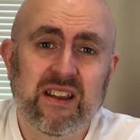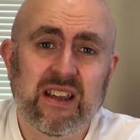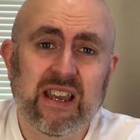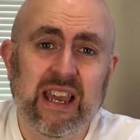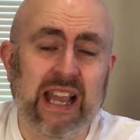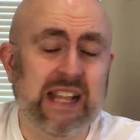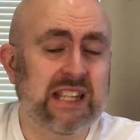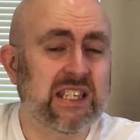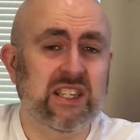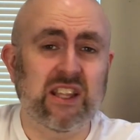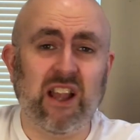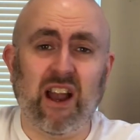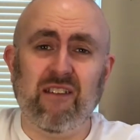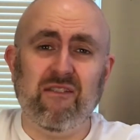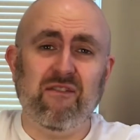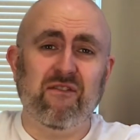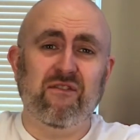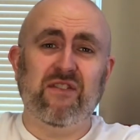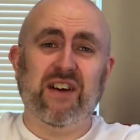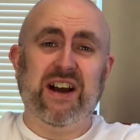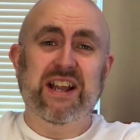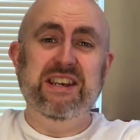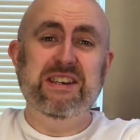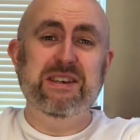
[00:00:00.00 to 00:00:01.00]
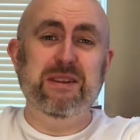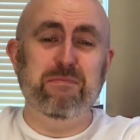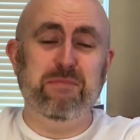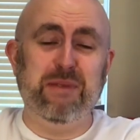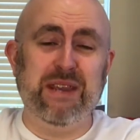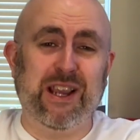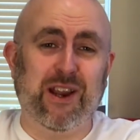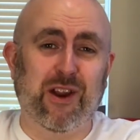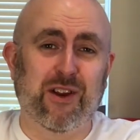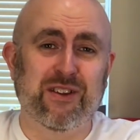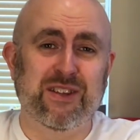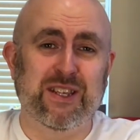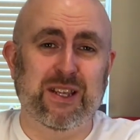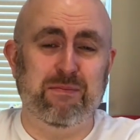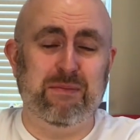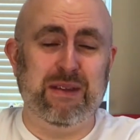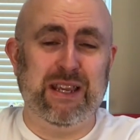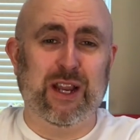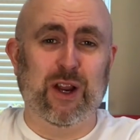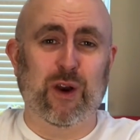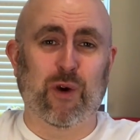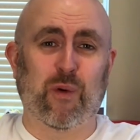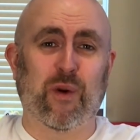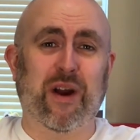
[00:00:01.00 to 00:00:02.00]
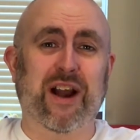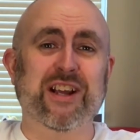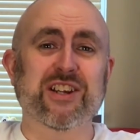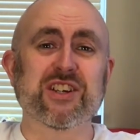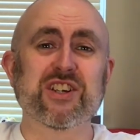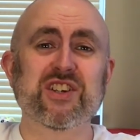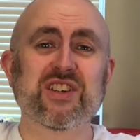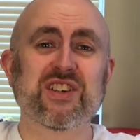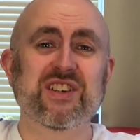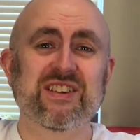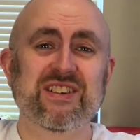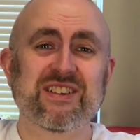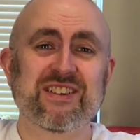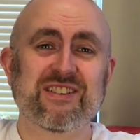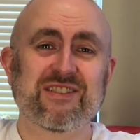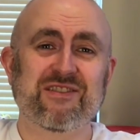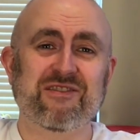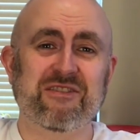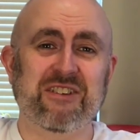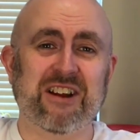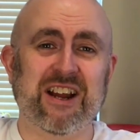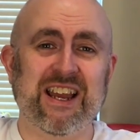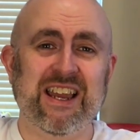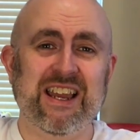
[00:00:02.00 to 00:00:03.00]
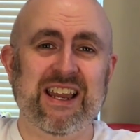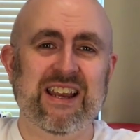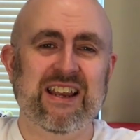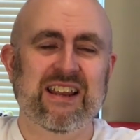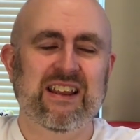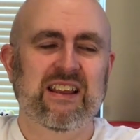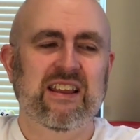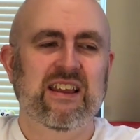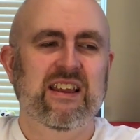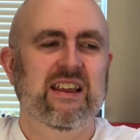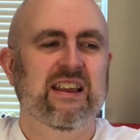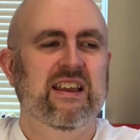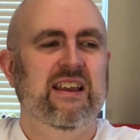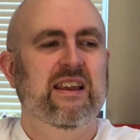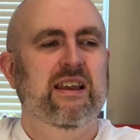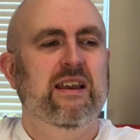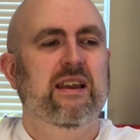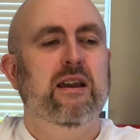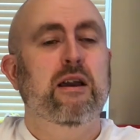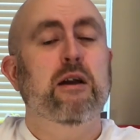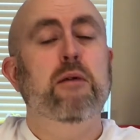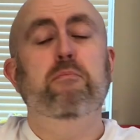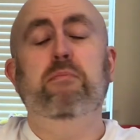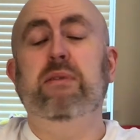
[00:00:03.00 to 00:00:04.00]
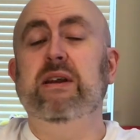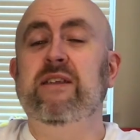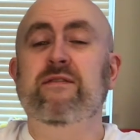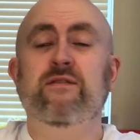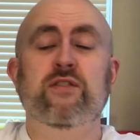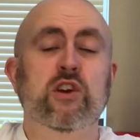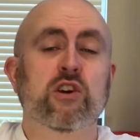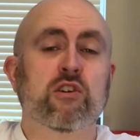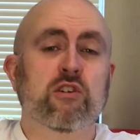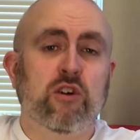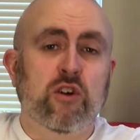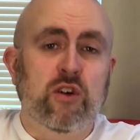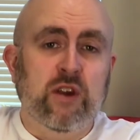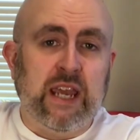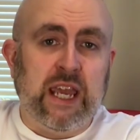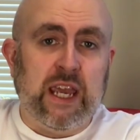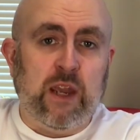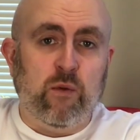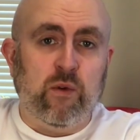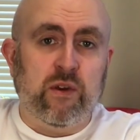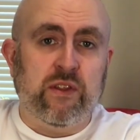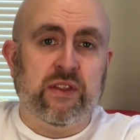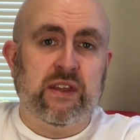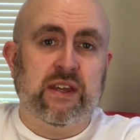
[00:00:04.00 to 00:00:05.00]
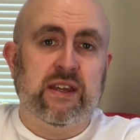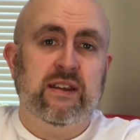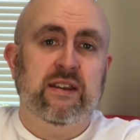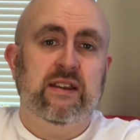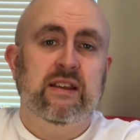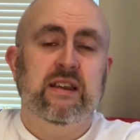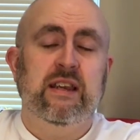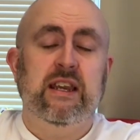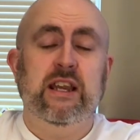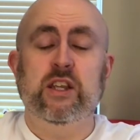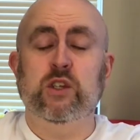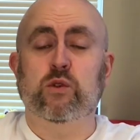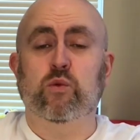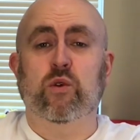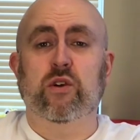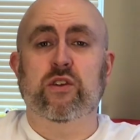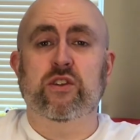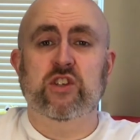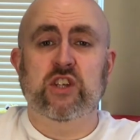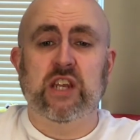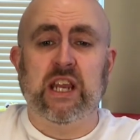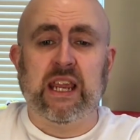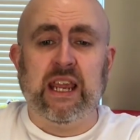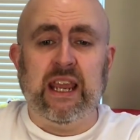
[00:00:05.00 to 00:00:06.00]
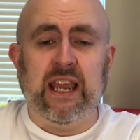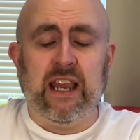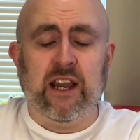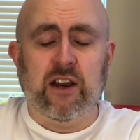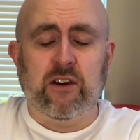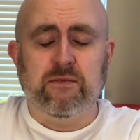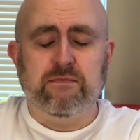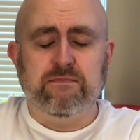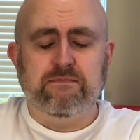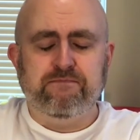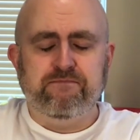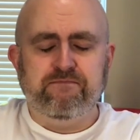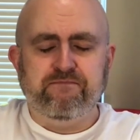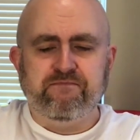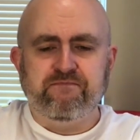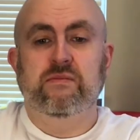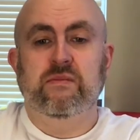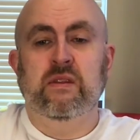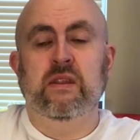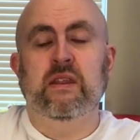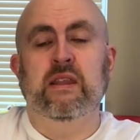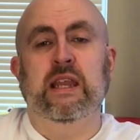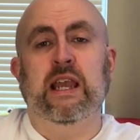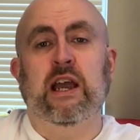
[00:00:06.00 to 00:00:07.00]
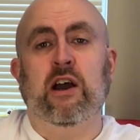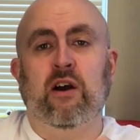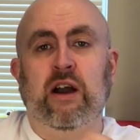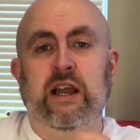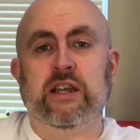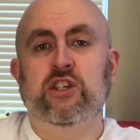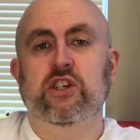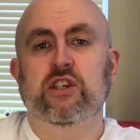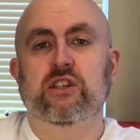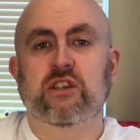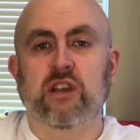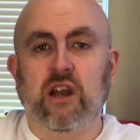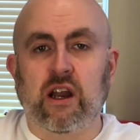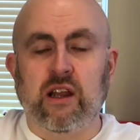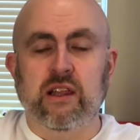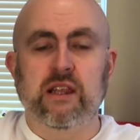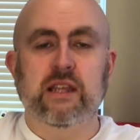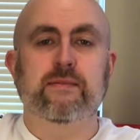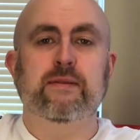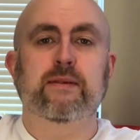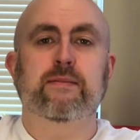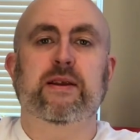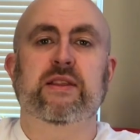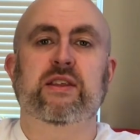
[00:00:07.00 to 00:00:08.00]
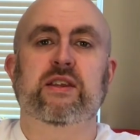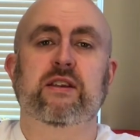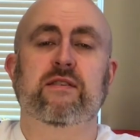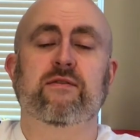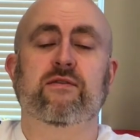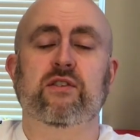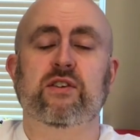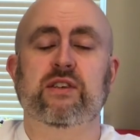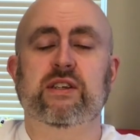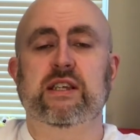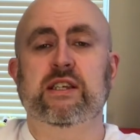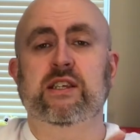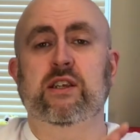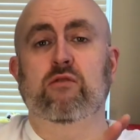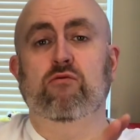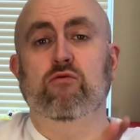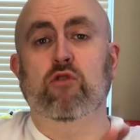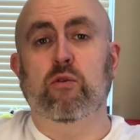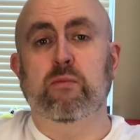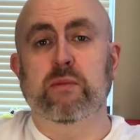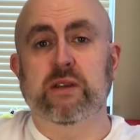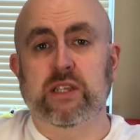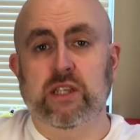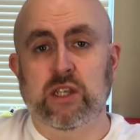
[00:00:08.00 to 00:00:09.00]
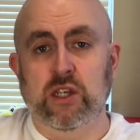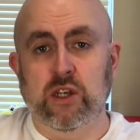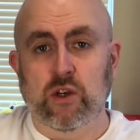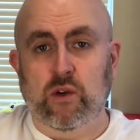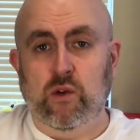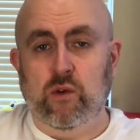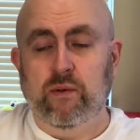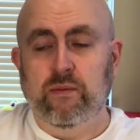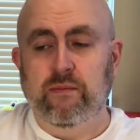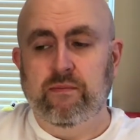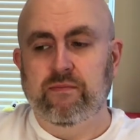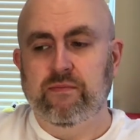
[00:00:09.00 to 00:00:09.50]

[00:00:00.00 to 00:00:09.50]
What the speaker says: It's not fun to be crushed, right? But if you're okay with it, it's worth checking out. Now, I should talk a little bit about the differences in Roma II.